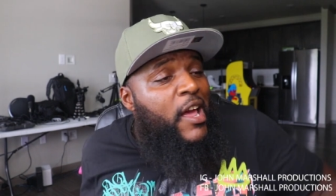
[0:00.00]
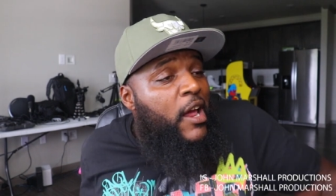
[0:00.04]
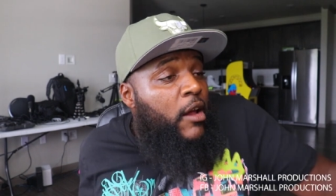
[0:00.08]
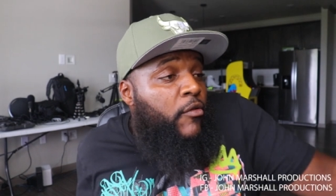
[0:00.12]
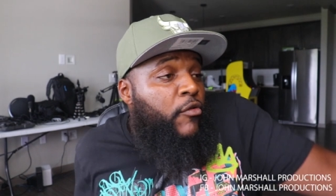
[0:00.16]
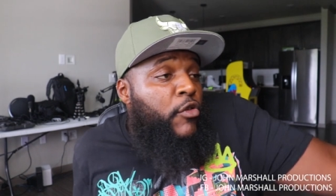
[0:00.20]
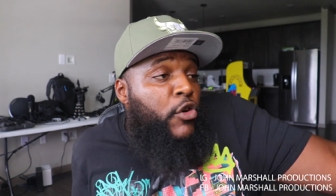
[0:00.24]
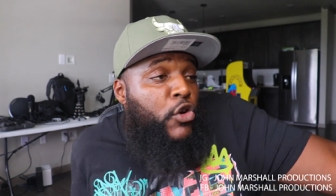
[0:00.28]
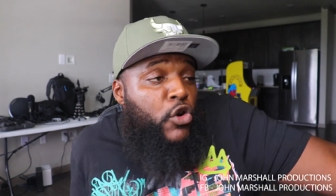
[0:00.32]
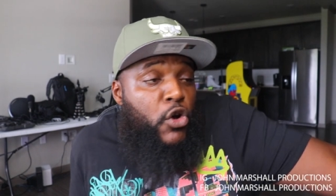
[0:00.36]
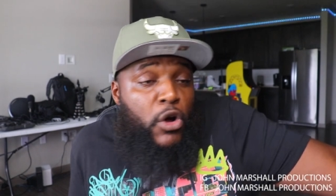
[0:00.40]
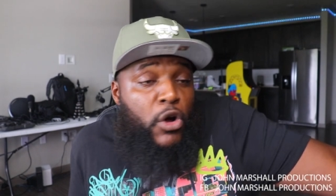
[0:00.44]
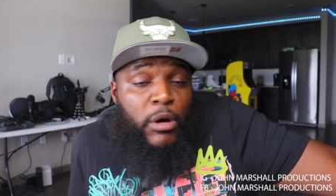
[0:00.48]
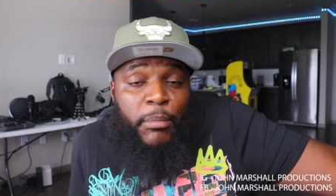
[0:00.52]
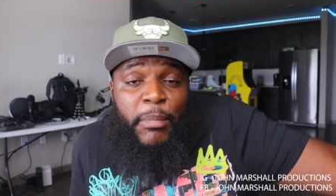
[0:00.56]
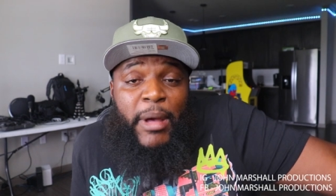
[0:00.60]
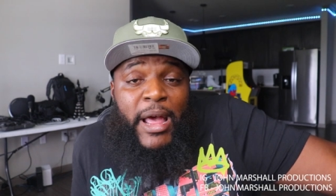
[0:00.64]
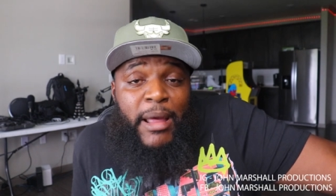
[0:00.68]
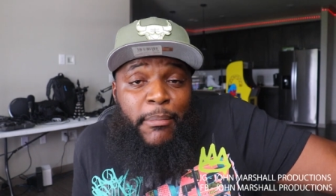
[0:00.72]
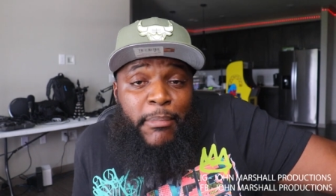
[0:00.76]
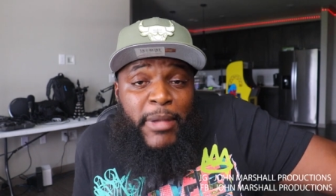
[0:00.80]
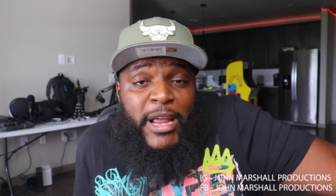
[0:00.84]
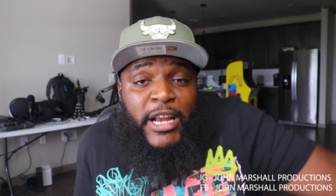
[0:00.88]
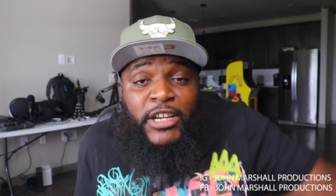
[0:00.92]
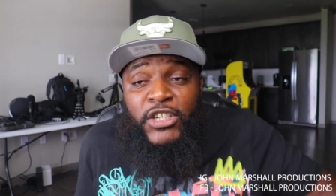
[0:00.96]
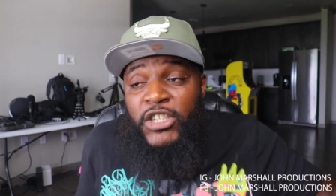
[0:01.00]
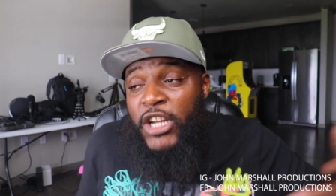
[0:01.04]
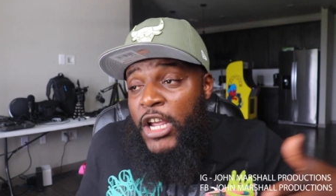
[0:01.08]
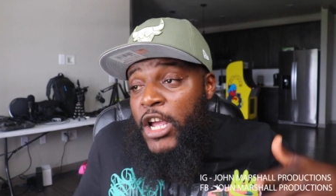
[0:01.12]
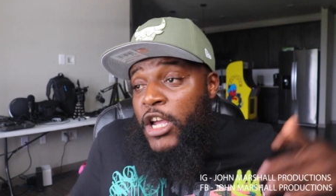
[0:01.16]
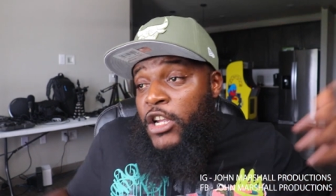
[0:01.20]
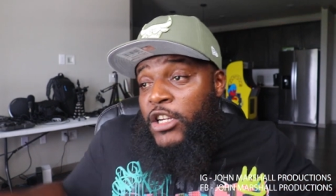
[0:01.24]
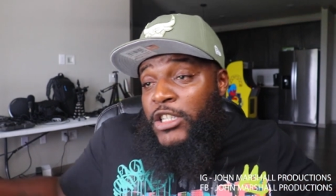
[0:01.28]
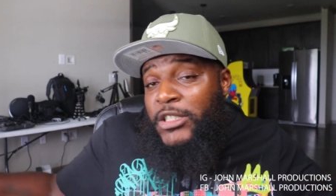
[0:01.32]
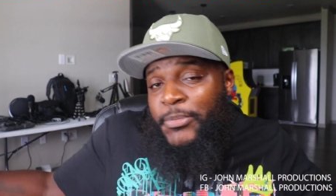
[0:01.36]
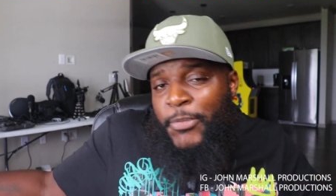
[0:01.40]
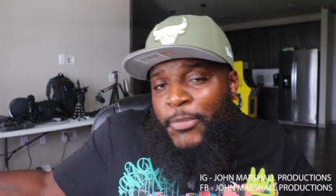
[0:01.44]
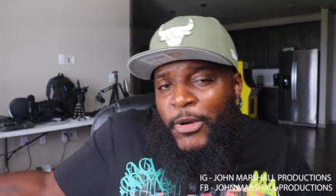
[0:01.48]
If you know a bad bitch,
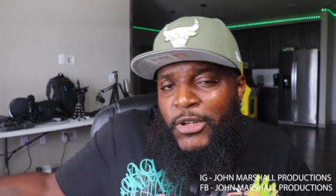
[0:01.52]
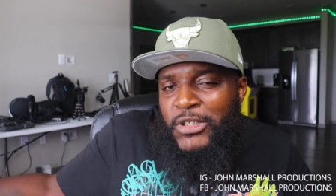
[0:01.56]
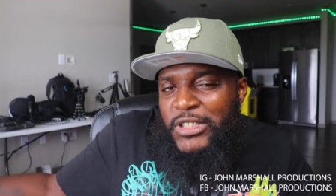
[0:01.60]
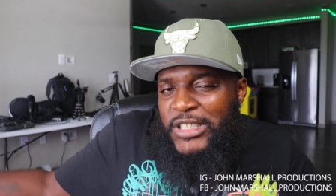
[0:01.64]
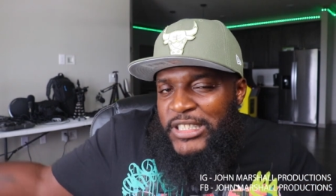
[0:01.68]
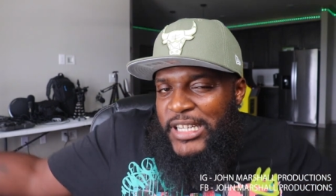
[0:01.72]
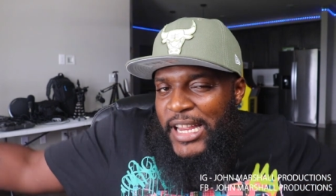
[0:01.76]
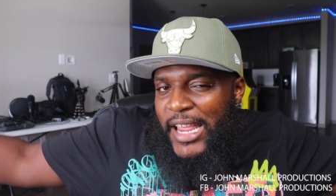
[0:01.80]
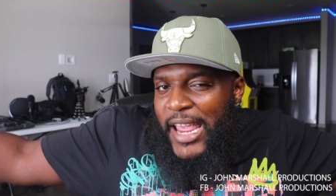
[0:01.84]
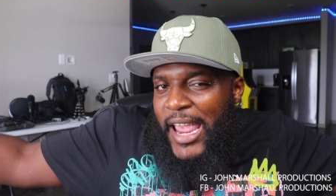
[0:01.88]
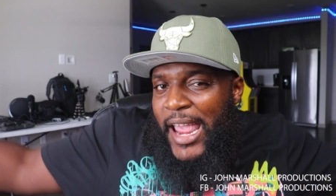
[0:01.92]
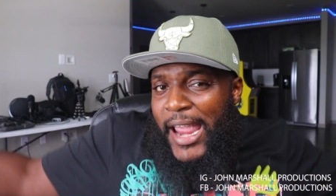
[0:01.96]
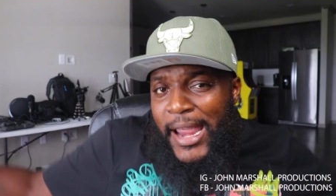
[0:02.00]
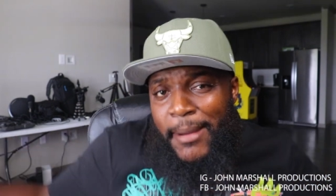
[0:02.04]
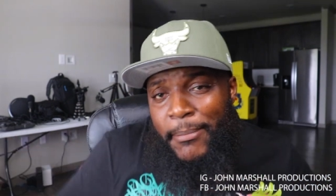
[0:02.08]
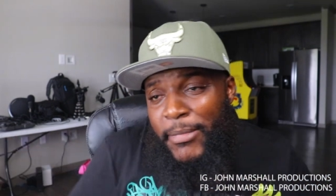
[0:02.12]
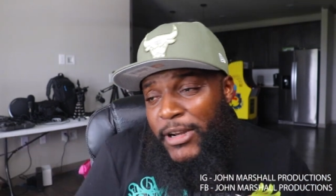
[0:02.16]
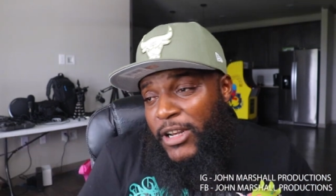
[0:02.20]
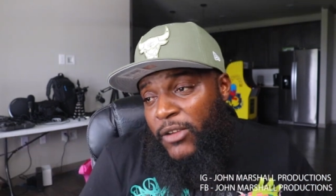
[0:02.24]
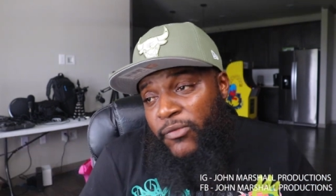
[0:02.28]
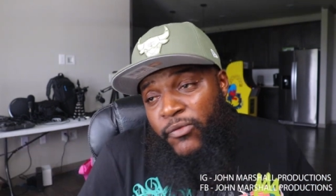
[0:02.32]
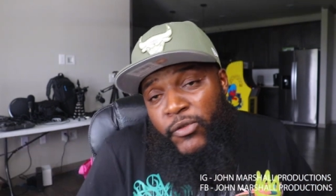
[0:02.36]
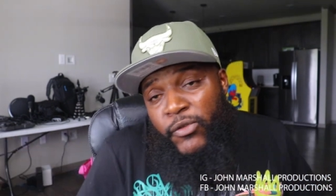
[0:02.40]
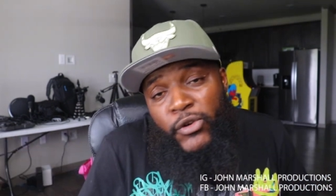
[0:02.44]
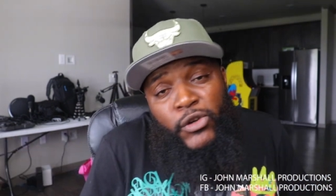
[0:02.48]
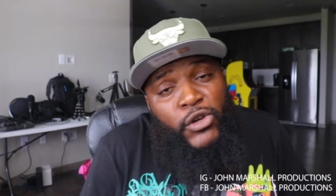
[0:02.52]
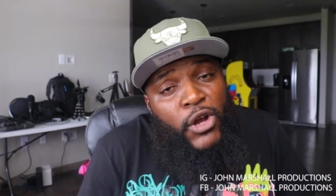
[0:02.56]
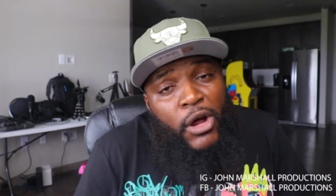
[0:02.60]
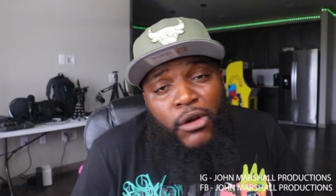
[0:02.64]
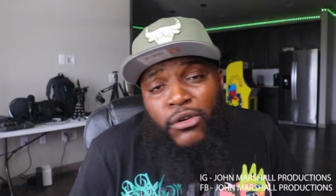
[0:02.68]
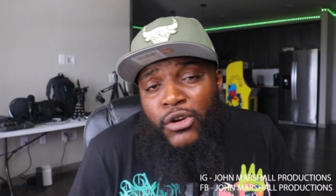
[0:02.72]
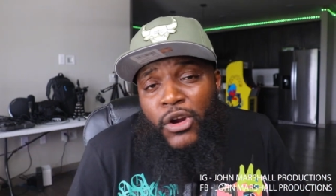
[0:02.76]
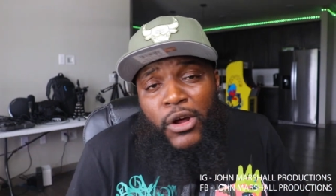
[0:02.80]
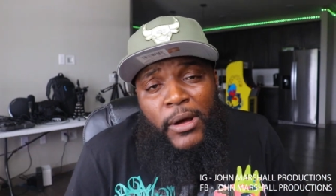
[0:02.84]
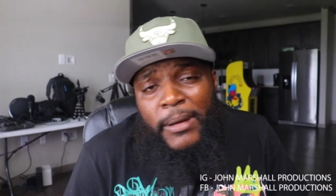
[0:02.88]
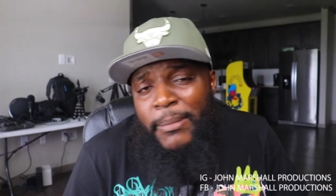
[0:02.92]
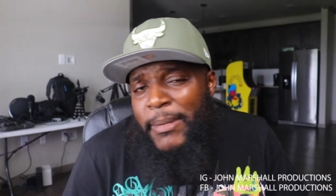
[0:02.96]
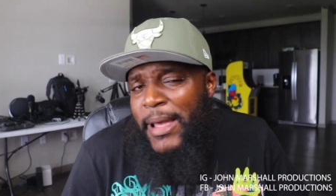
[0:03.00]
you're supposed to say, hey, but if you
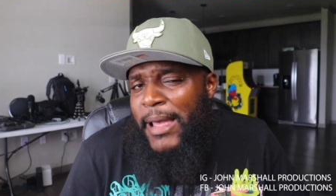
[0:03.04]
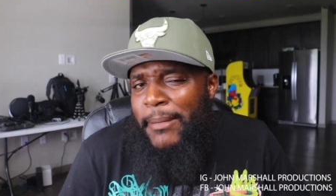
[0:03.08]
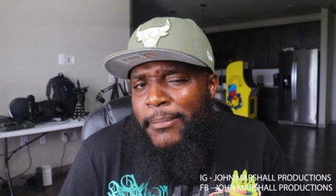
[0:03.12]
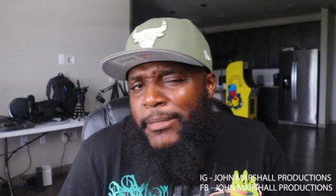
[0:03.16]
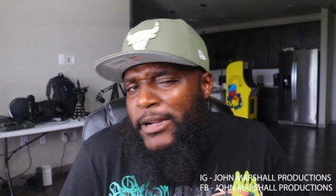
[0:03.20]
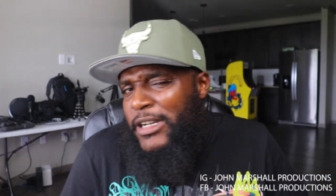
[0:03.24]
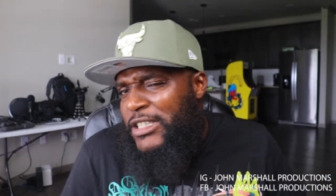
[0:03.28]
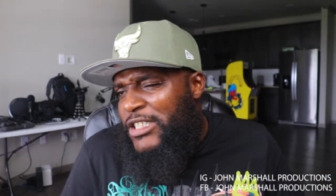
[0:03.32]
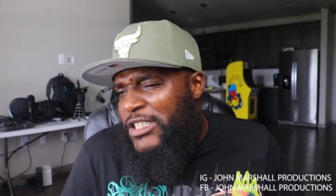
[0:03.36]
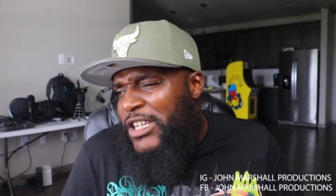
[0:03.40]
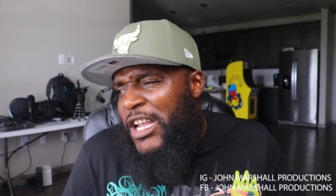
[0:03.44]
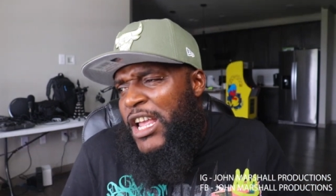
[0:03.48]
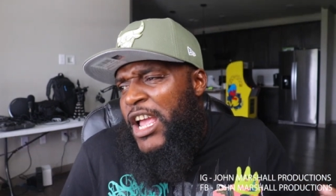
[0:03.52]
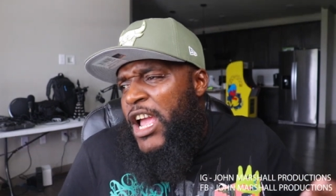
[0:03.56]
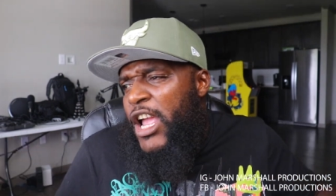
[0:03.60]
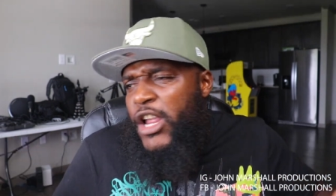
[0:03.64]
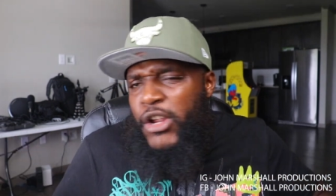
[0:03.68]
don't know a bad bitch,